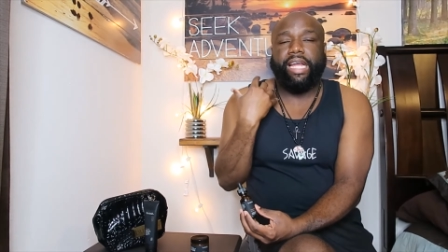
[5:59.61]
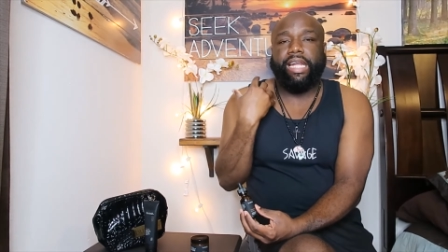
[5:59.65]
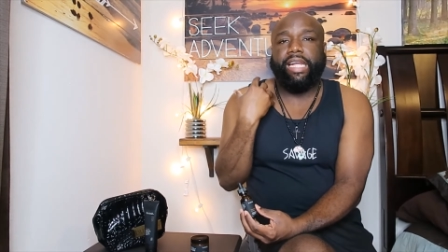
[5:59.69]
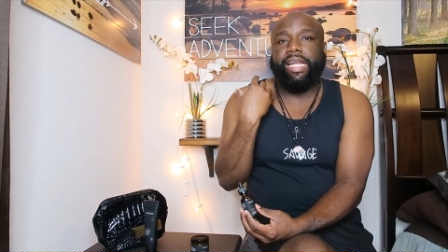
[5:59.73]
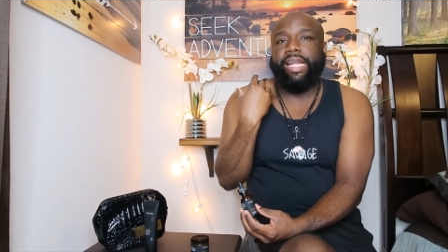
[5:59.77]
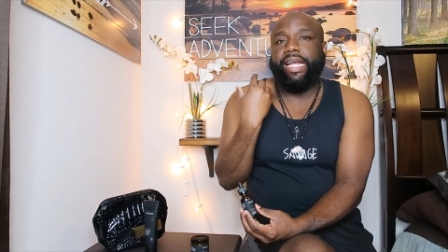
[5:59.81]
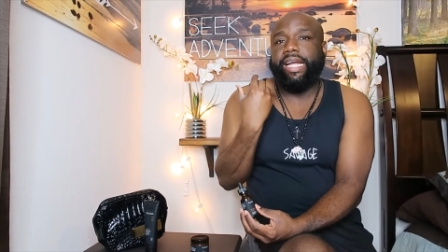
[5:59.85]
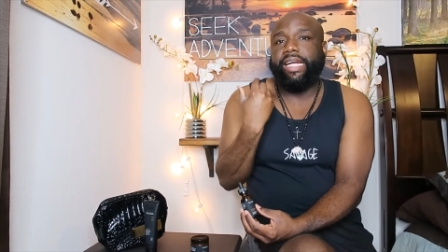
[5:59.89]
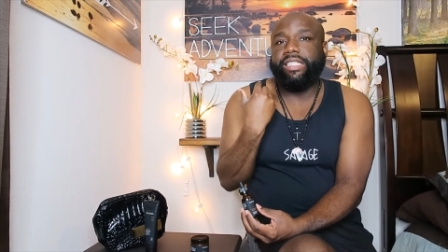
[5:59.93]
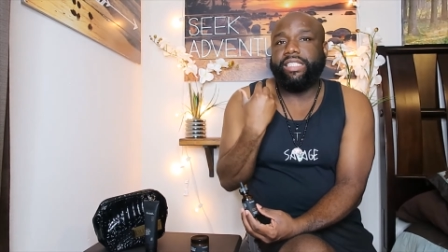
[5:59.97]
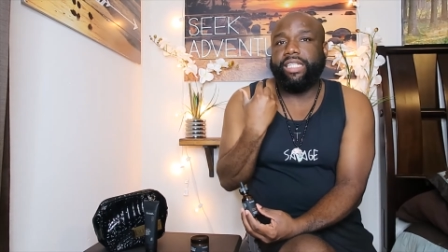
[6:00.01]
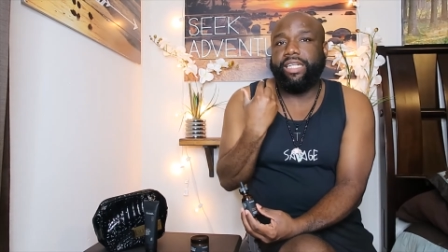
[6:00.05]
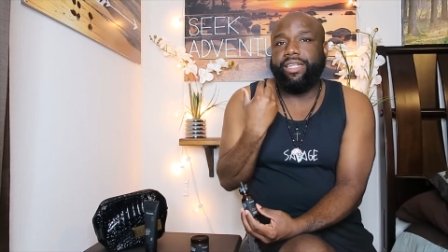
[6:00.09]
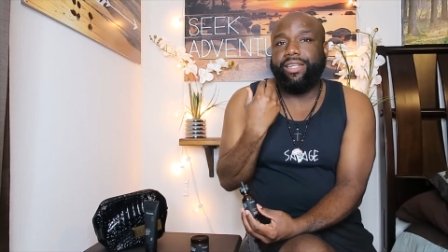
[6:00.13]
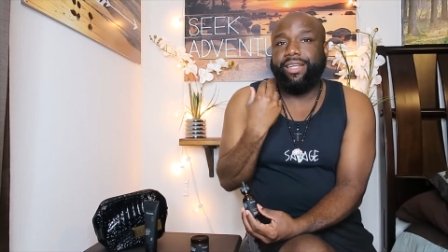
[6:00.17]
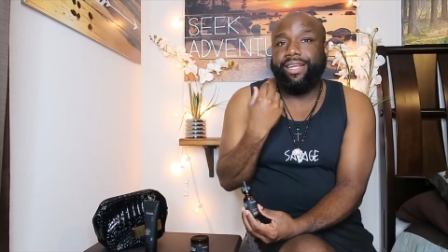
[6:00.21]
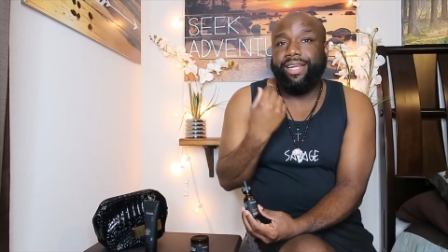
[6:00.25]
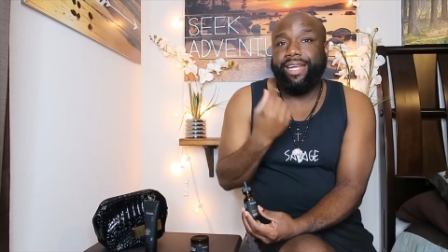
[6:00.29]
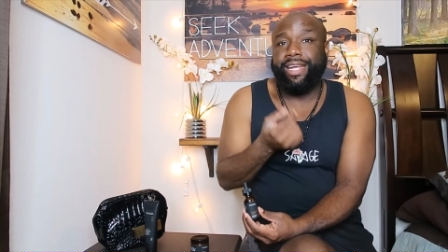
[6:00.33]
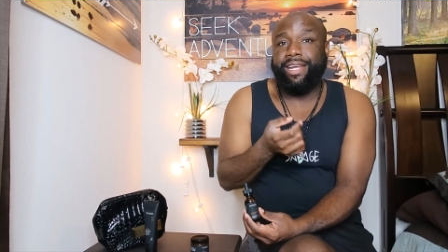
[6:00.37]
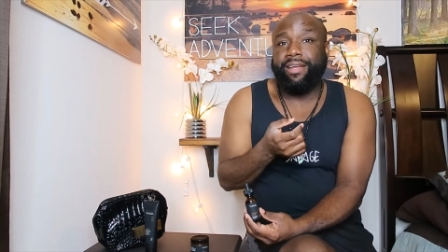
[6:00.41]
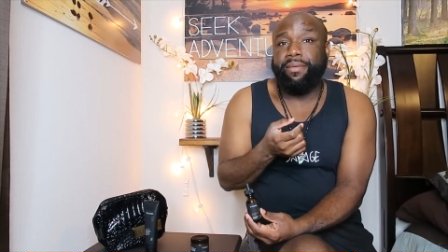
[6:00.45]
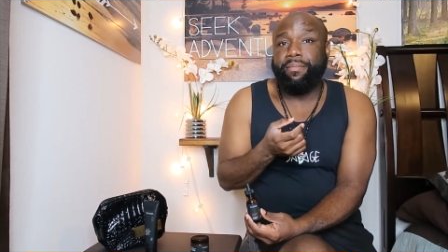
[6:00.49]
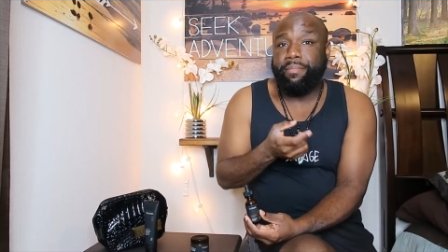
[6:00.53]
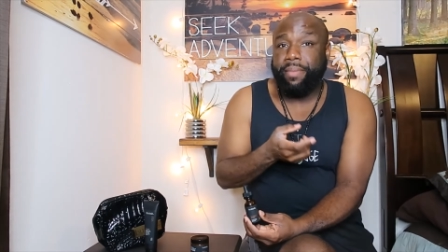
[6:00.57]
lessen
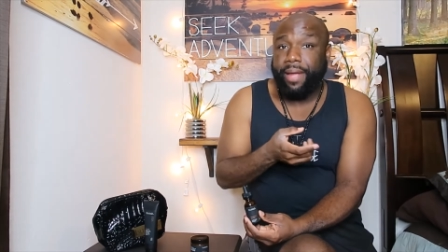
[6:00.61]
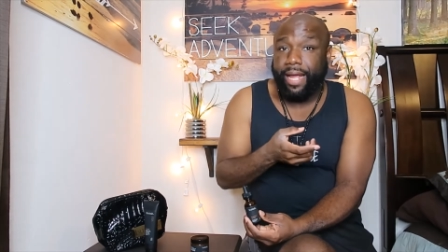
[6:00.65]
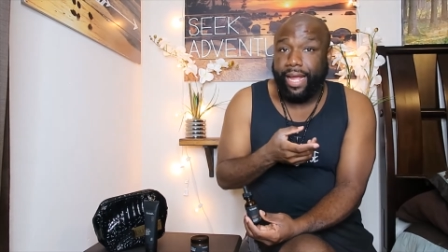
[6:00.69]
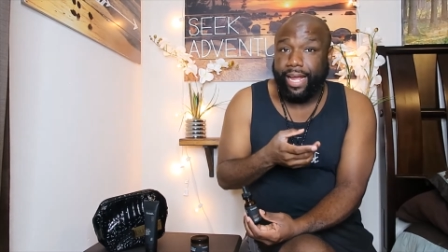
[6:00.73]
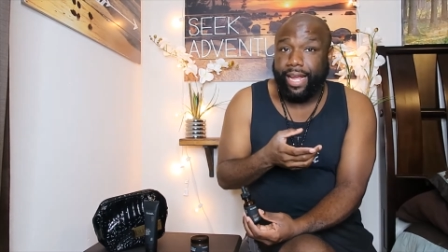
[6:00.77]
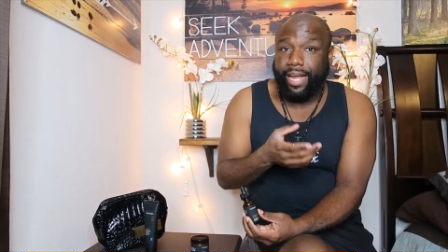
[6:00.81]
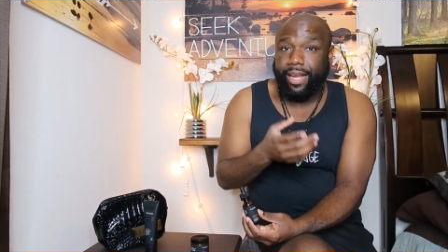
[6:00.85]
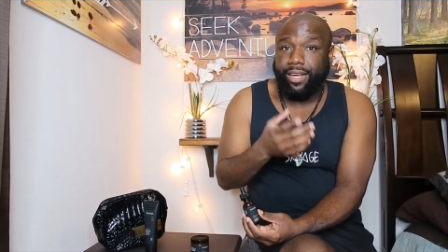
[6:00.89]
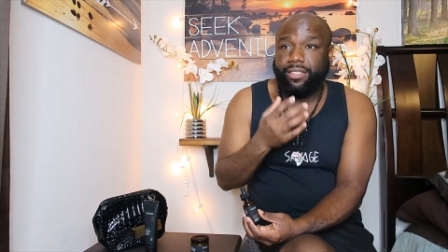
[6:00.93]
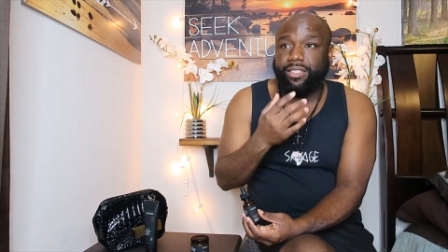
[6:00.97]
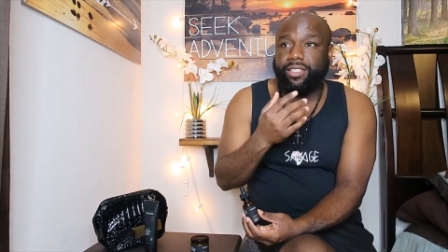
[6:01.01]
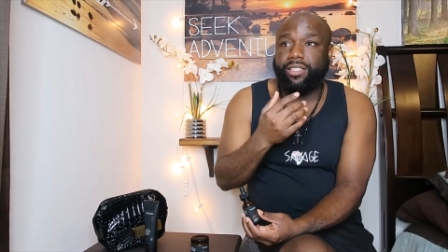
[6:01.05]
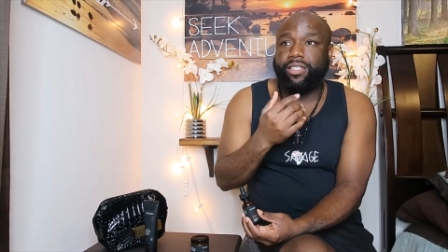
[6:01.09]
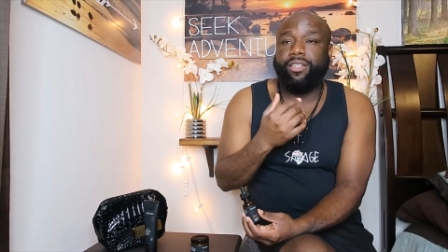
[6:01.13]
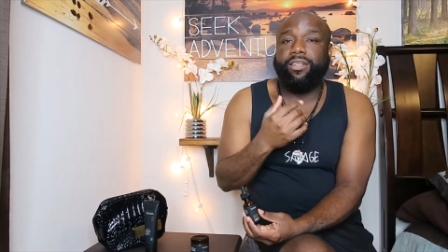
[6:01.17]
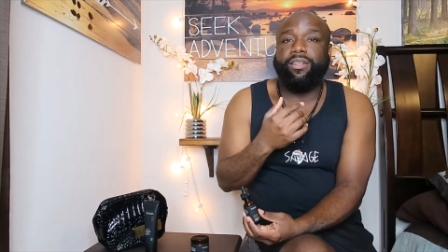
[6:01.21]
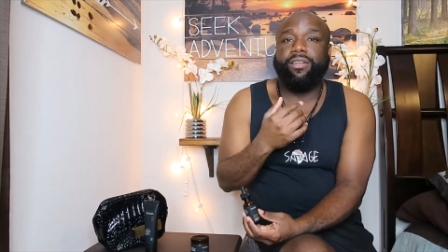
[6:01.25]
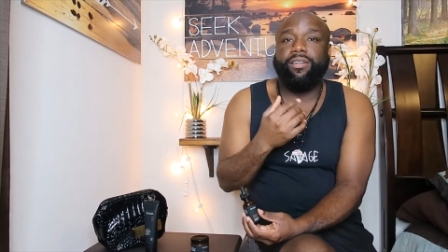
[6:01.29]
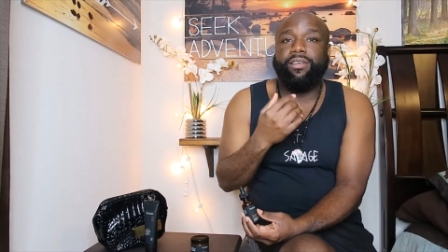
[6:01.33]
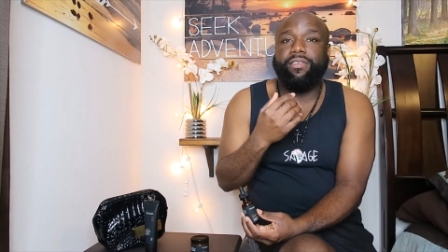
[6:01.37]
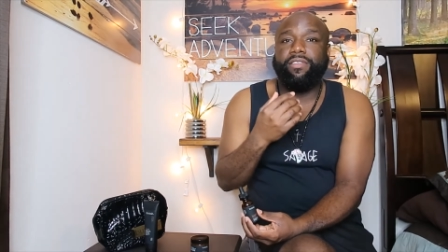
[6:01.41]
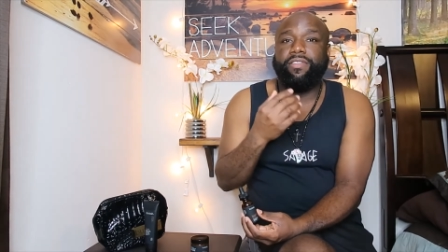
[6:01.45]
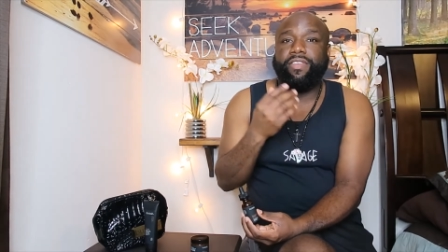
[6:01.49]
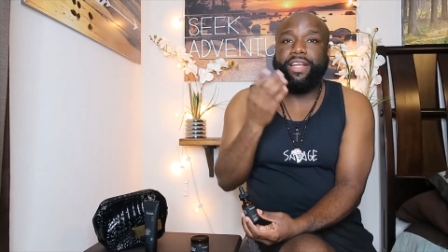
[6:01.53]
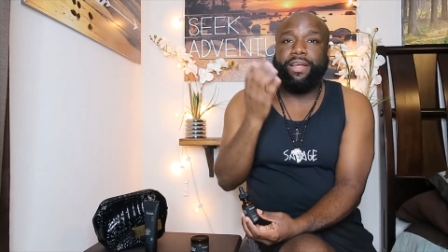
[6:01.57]
the impact
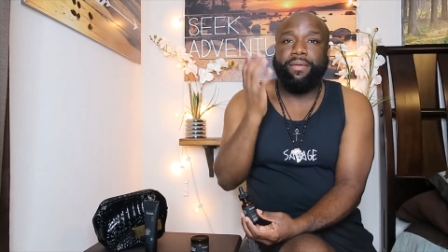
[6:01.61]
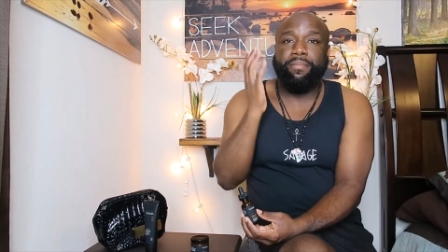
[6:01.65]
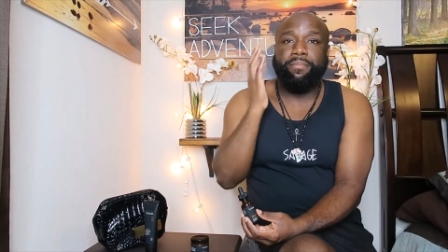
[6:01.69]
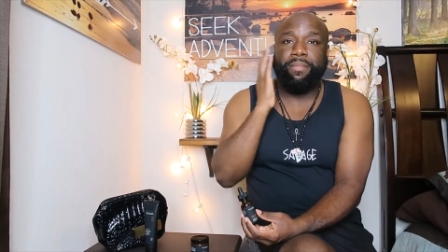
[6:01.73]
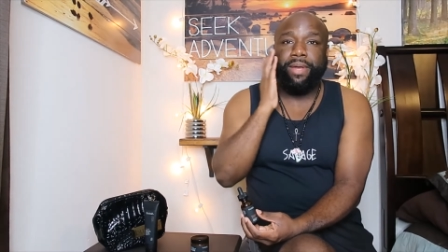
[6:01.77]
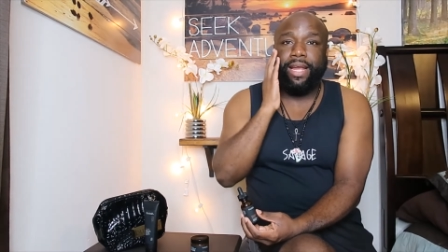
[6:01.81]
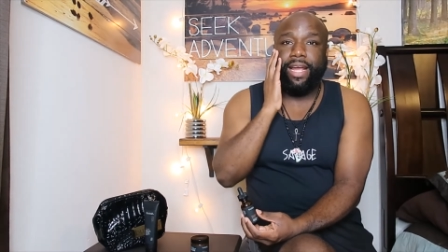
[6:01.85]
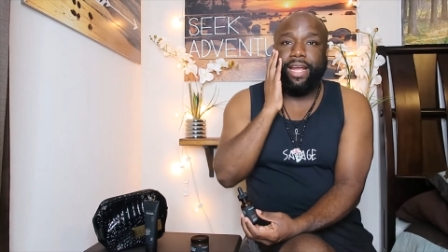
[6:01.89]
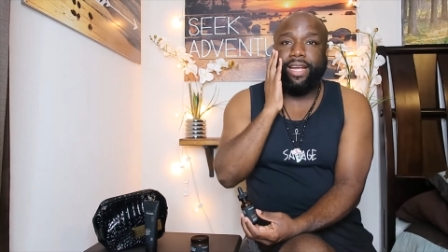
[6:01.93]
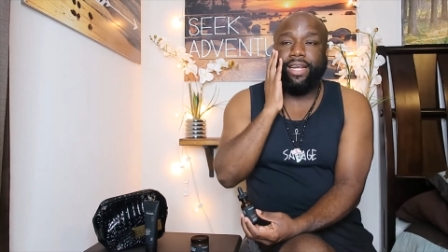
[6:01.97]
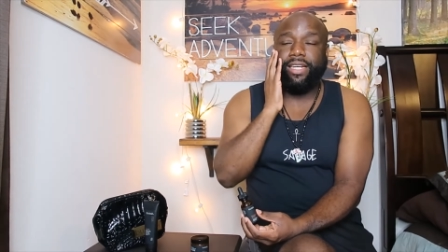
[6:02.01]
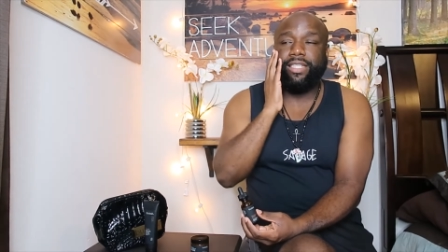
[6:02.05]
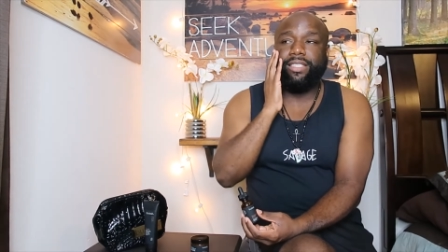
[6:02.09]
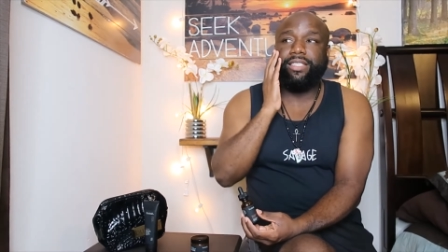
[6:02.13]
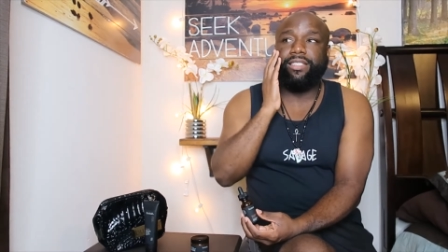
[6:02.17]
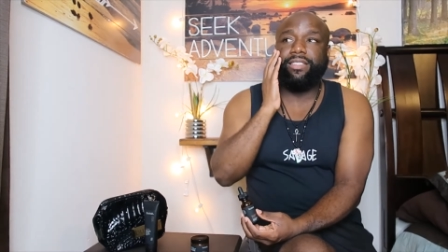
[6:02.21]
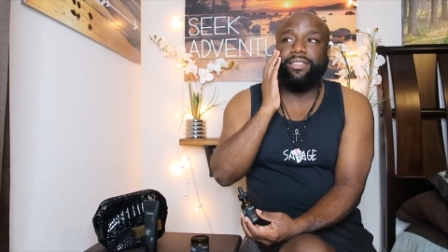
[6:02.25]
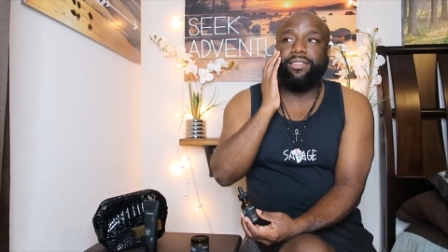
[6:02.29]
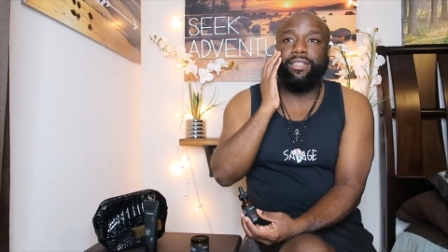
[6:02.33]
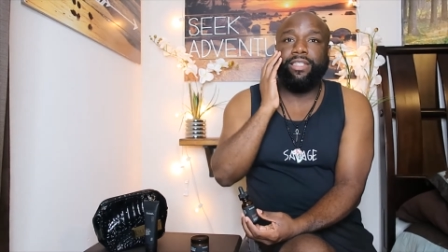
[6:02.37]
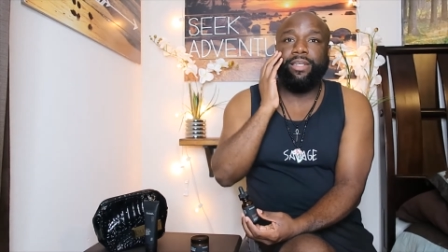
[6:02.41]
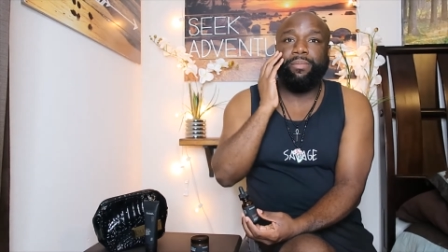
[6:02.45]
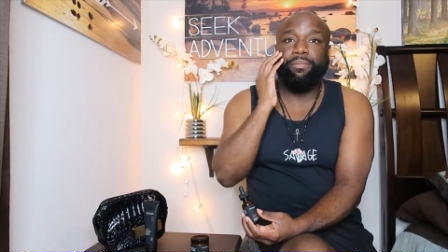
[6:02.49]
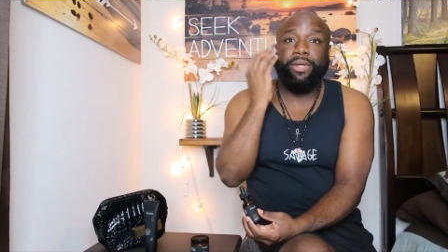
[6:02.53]
of that mask that